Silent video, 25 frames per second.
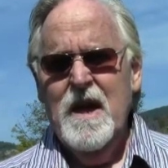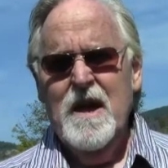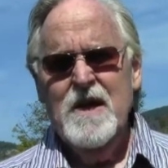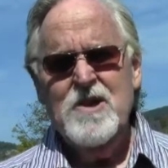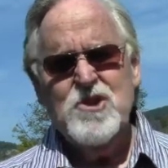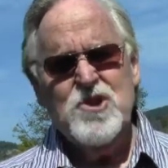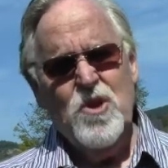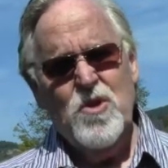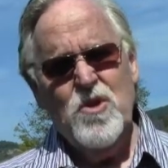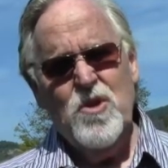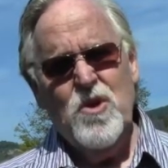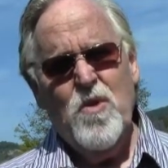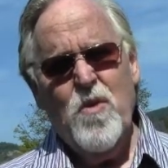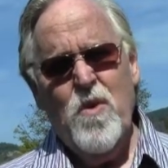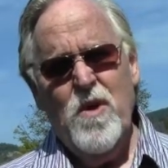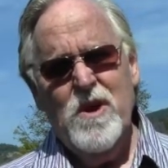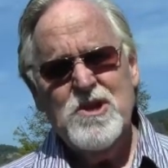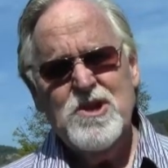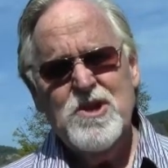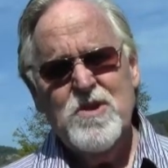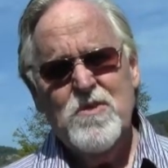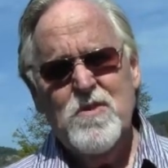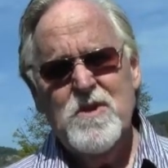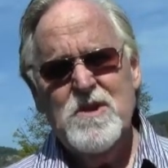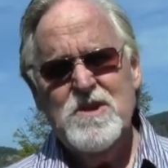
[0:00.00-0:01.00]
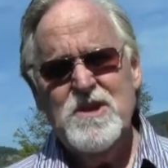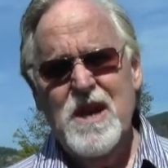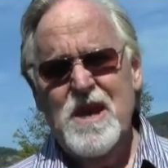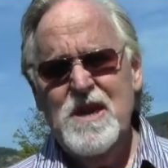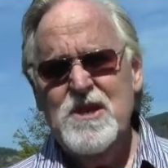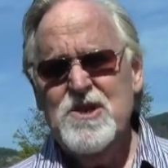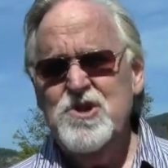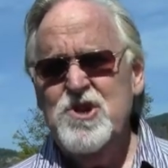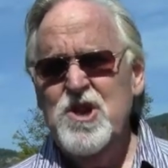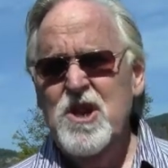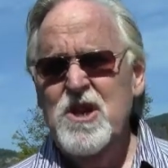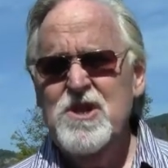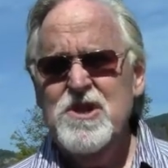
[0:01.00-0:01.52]
And so the question was
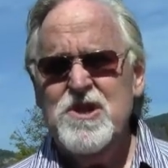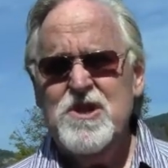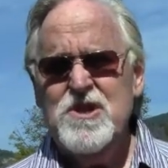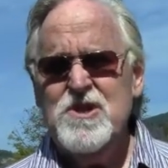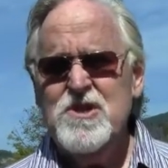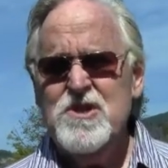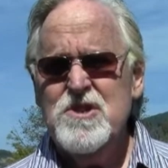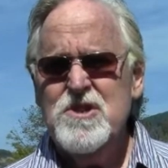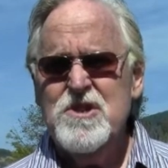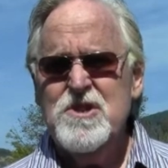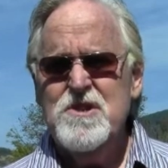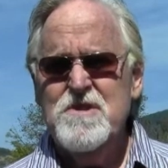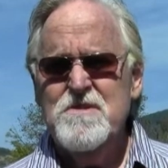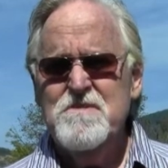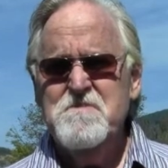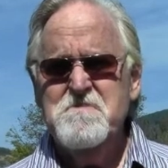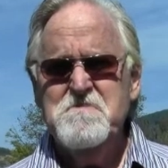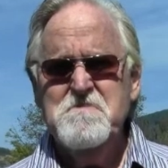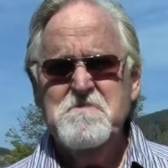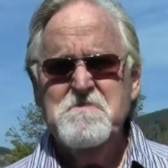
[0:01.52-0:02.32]
asked Jesus,